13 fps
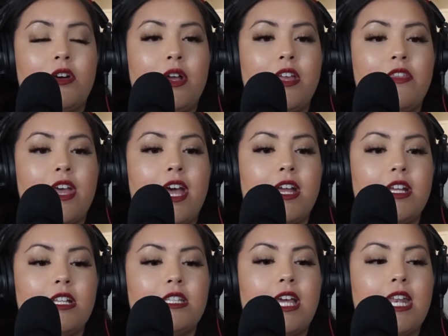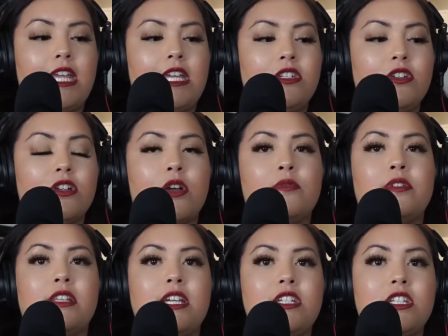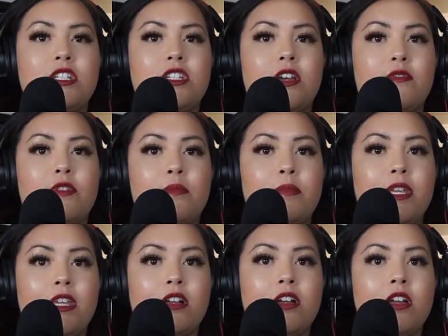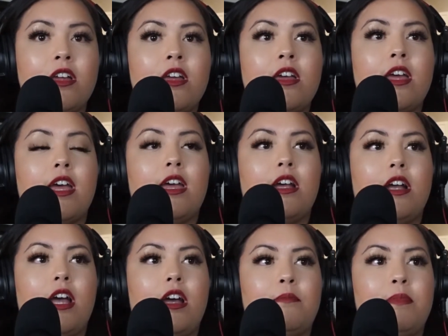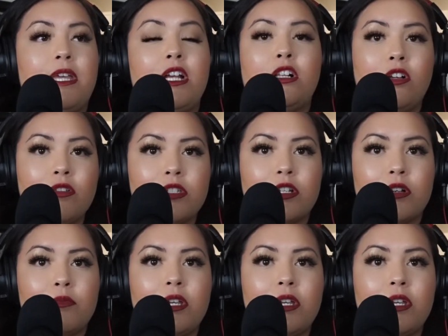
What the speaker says: And that hindered our relationship from being closer.